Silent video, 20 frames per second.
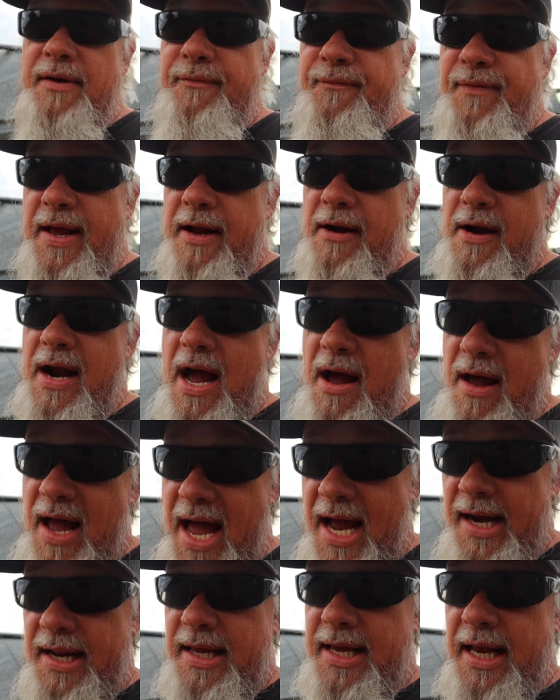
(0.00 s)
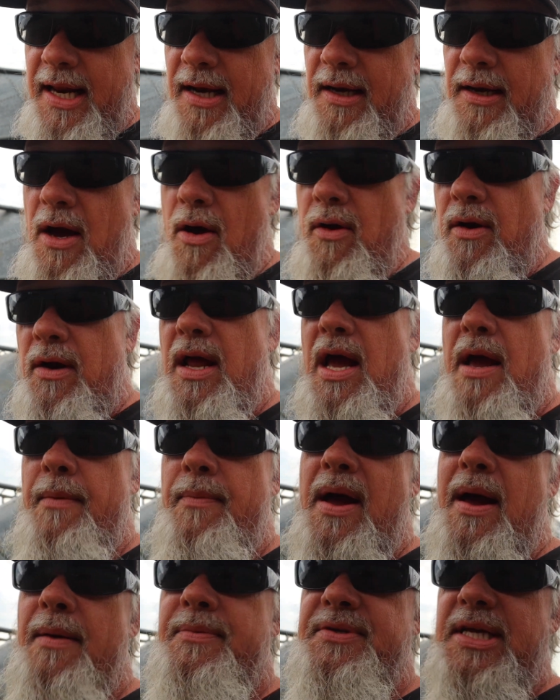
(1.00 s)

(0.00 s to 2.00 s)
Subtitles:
to figure out how to get it loaded up. I'm